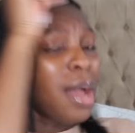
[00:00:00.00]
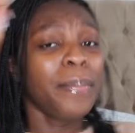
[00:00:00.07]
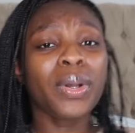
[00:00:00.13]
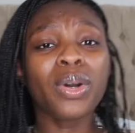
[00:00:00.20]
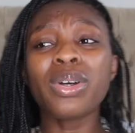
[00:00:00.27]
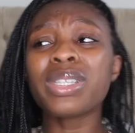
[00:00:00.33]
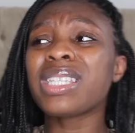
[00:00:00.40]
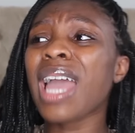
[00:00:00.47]

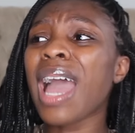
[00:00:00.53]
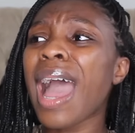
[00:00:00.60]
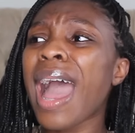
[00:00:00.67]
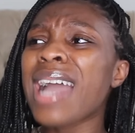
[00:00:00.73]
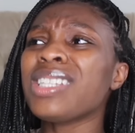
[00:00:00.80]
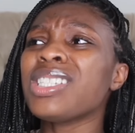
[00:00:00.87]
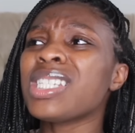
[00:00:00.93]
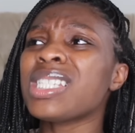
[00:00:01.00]
Because
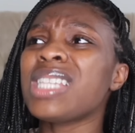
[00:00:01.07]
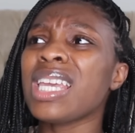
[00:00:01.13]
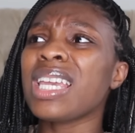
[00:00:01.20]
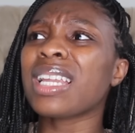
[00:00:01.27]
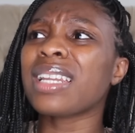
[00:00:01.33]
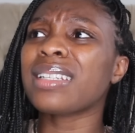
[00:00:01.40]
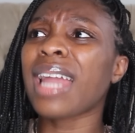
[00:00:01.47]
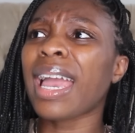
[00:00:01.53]
I just
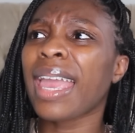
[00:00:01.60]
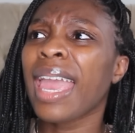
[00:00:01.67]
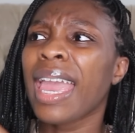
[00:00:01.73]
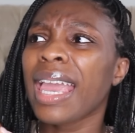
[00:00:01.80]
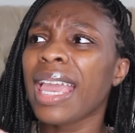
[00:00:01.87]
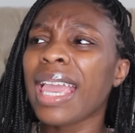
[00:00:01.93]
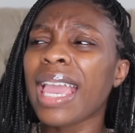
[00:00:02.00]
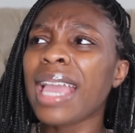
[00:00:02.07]
think, like,
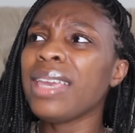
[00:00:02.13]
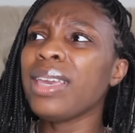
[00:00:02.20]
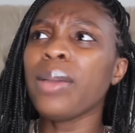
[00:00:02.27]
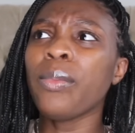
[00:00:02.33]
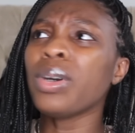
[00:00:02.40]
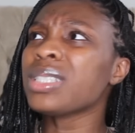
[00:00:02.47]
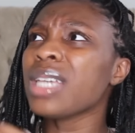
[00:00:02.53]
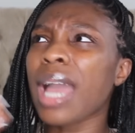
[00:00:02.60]
I
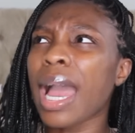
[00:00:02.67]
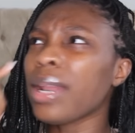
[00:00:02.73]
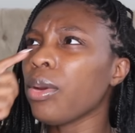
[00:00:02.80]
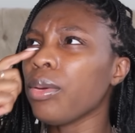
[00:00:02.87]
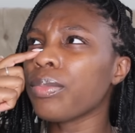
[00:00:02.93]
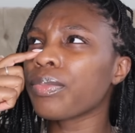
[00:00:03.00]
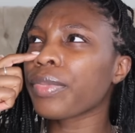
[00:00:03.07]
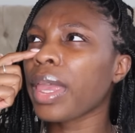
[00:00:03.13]

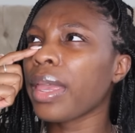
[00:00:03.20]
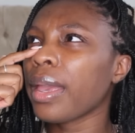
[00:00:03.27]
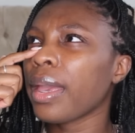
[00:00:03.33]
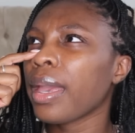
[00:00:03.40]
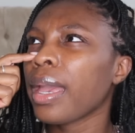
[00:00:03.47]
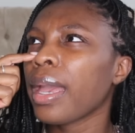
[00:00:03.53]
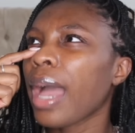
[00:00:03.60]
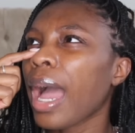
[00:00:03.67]

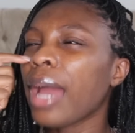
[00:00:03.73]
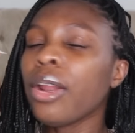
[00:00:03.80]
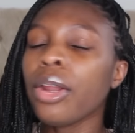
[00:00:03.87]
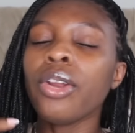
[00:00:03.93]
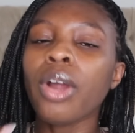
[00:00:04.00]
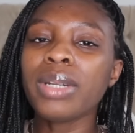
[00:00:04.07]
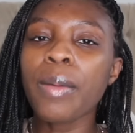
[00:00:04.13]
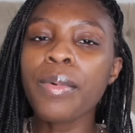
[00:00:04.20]

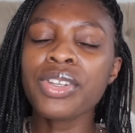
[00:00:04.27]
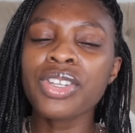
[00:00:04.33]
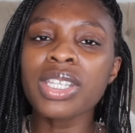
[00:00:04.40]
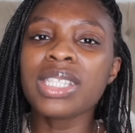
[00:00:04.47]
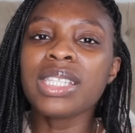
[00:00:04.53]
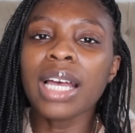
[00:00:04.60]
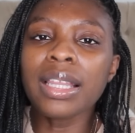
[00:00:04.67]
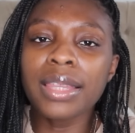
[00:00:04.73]
don't know. There was
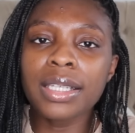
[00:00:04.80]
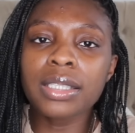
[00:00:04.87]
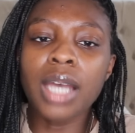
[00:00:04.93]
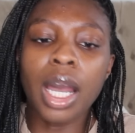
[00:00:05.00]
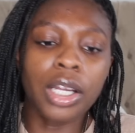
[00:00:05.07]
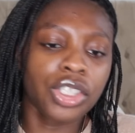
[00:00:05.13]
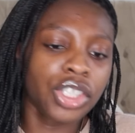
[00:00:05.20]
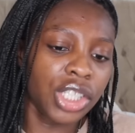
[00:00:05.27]
just nothing
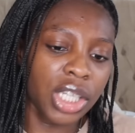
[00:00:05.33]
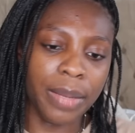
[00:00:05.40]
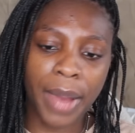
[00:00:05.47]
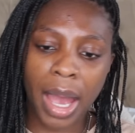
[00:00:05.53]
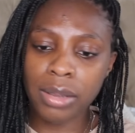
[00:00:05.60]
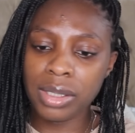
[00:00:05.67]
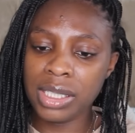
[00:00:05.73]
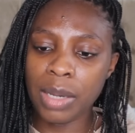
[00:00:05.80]
touchy
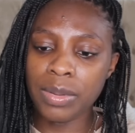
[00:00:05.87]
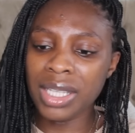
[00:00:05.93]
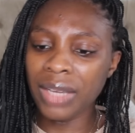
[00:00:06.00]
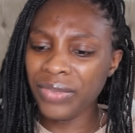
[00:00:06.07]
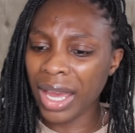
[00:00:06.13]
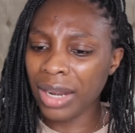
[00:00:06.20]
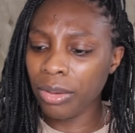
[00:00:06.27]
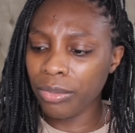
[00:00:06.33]
about it. There was
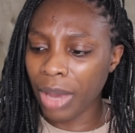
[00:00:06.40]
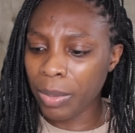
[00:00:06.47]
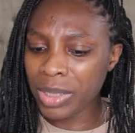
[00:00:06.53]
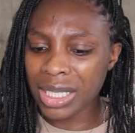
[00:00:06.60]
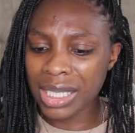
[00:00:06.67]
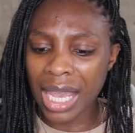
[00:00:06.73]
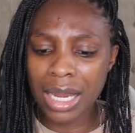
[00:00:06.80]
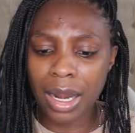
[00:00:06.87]
nothing. I
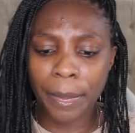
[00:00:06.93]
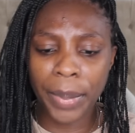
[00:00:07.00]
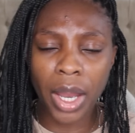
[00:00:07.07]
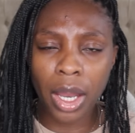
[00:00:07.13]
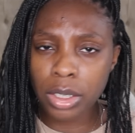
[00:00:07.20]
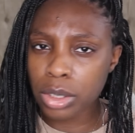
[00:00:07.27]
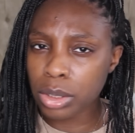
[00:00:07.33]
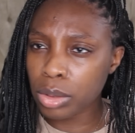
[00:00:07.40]
wasn't getting a
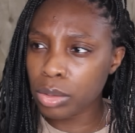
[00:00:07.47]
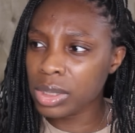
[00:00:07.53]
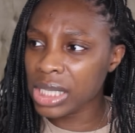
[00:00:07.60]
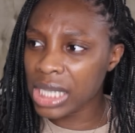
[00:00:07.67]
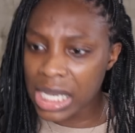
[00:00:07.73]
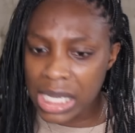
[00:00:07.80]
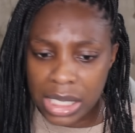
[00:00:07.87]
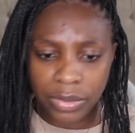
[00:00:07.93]
personal
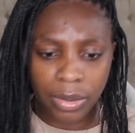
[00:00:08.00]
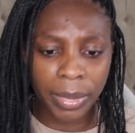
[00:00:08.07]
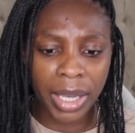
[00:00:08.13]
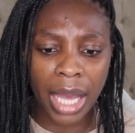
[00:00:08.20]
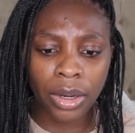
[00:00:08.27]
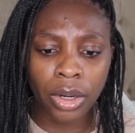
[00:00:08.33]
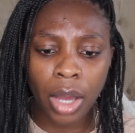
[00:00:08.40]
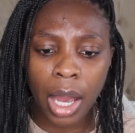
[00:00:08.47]
tease from it.
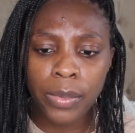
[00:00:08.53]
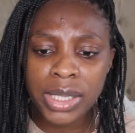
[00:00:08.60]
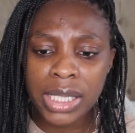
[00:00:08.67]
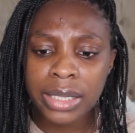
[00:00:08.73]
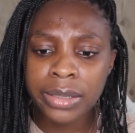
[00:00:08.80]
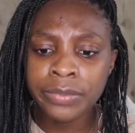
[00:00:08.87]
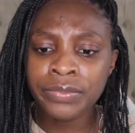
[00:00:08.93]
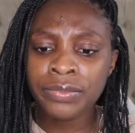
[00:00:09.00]
I don't
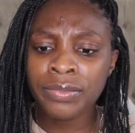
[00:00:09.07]
know.